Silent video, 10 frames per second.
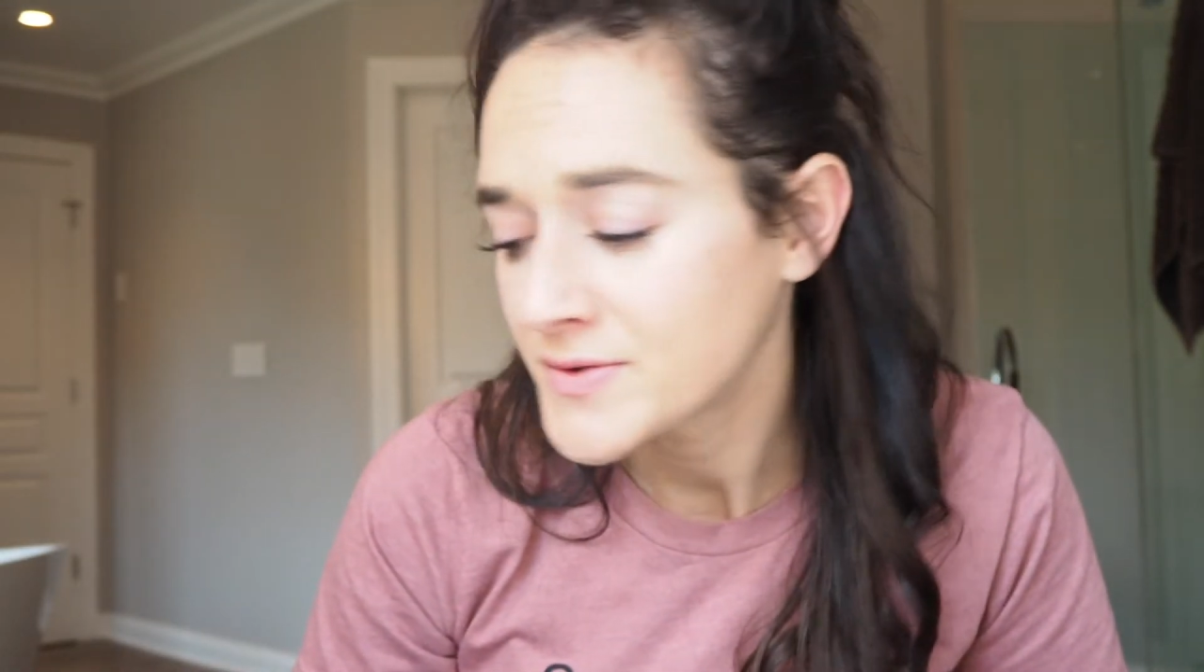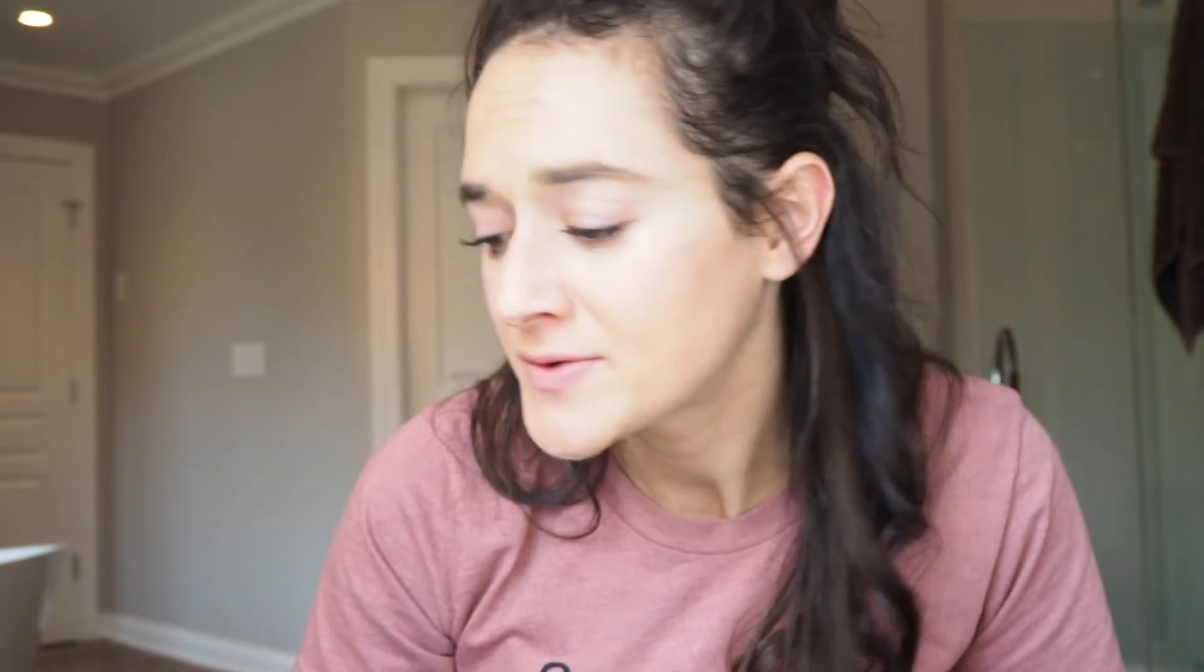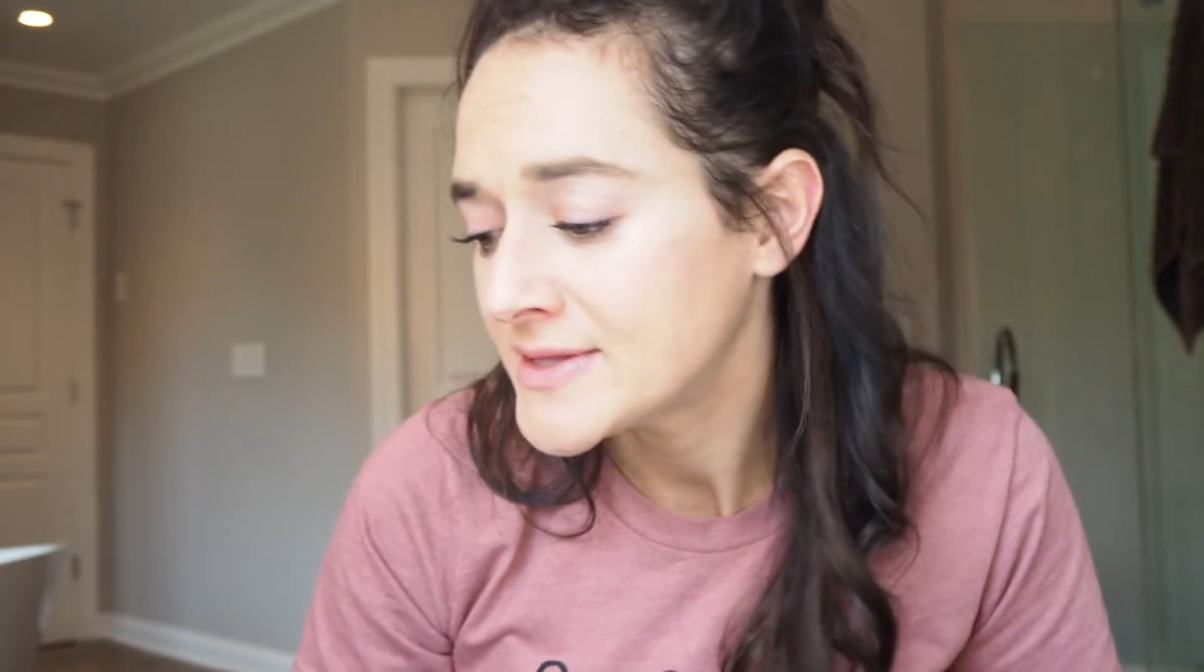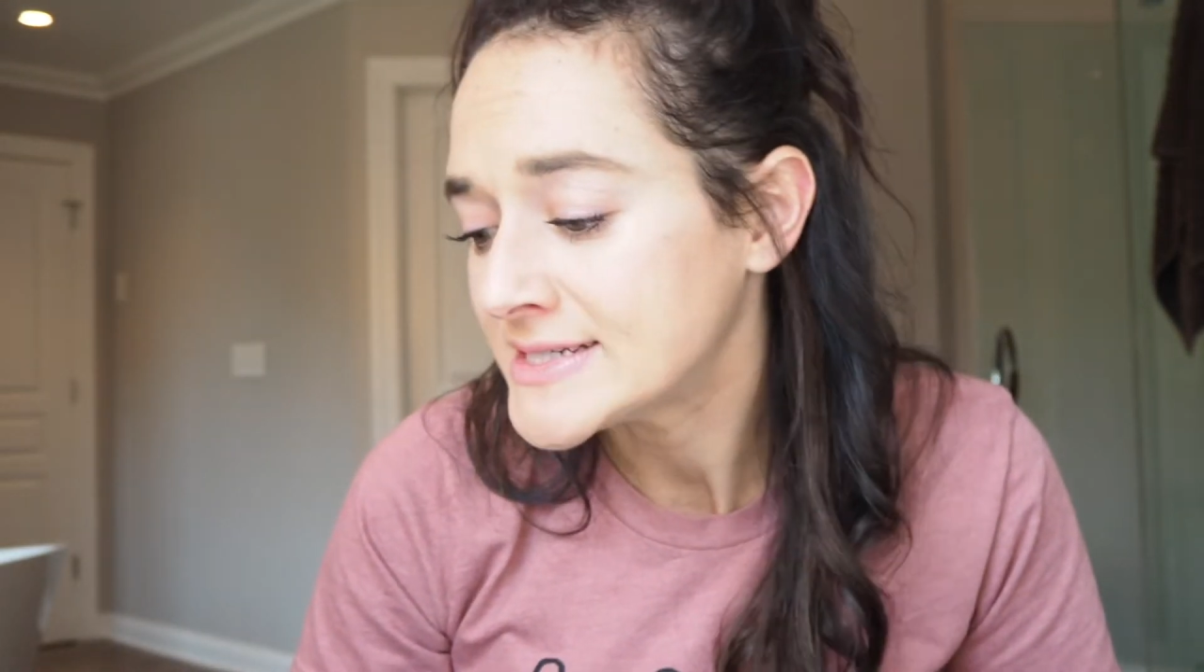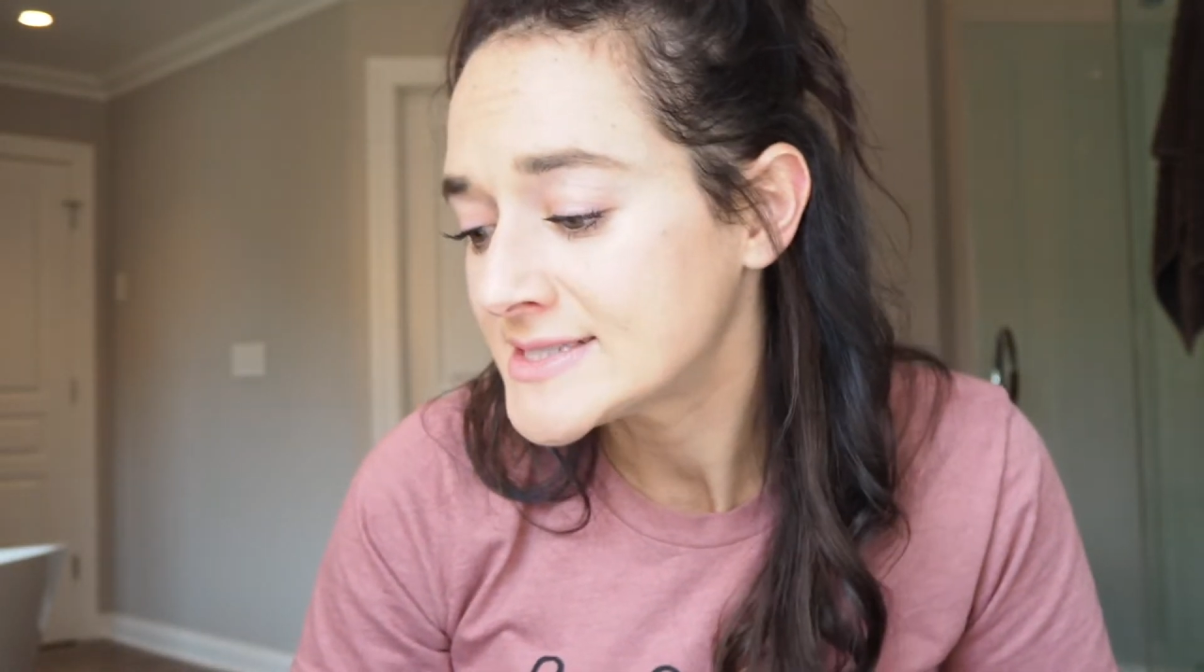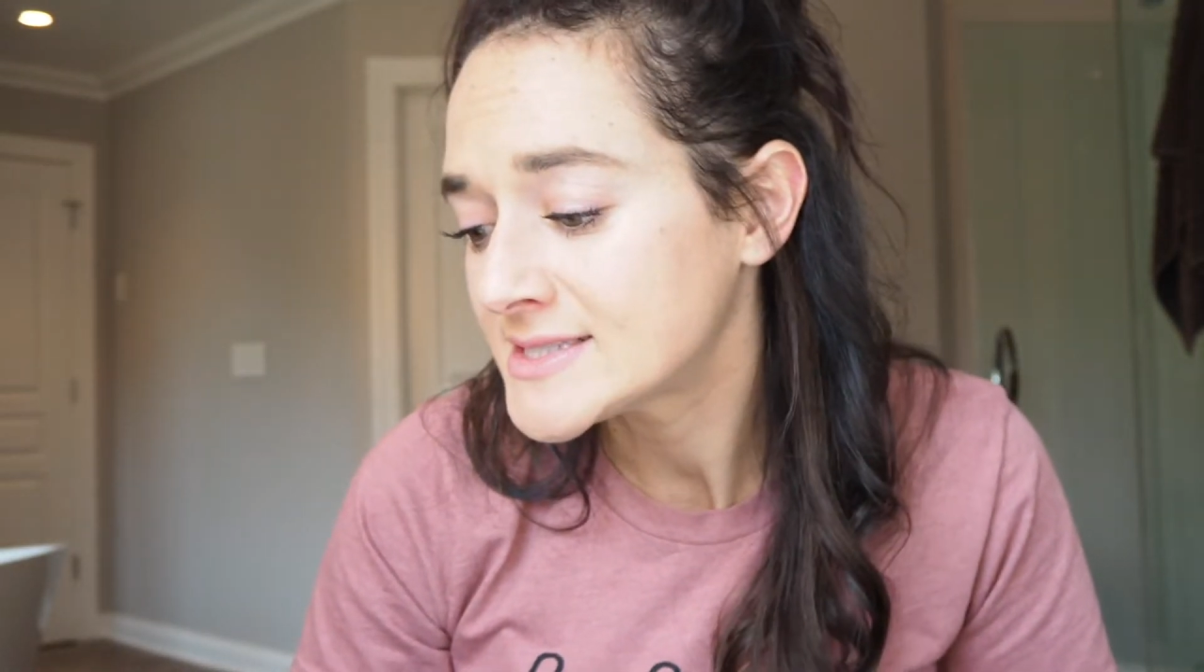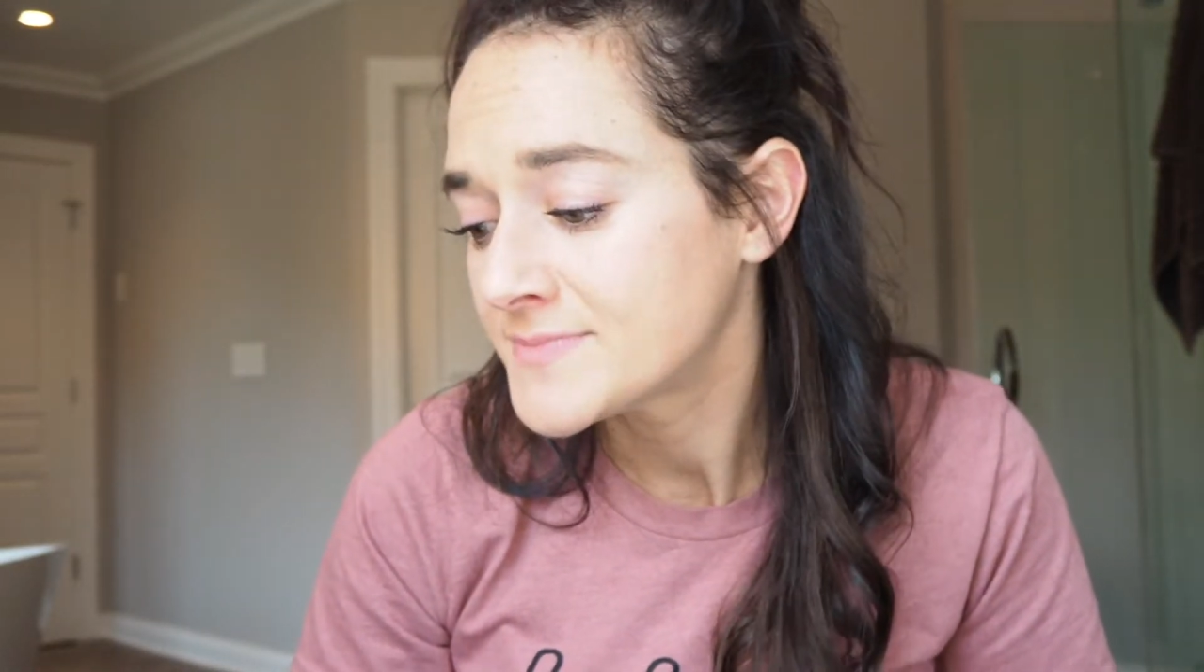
through this.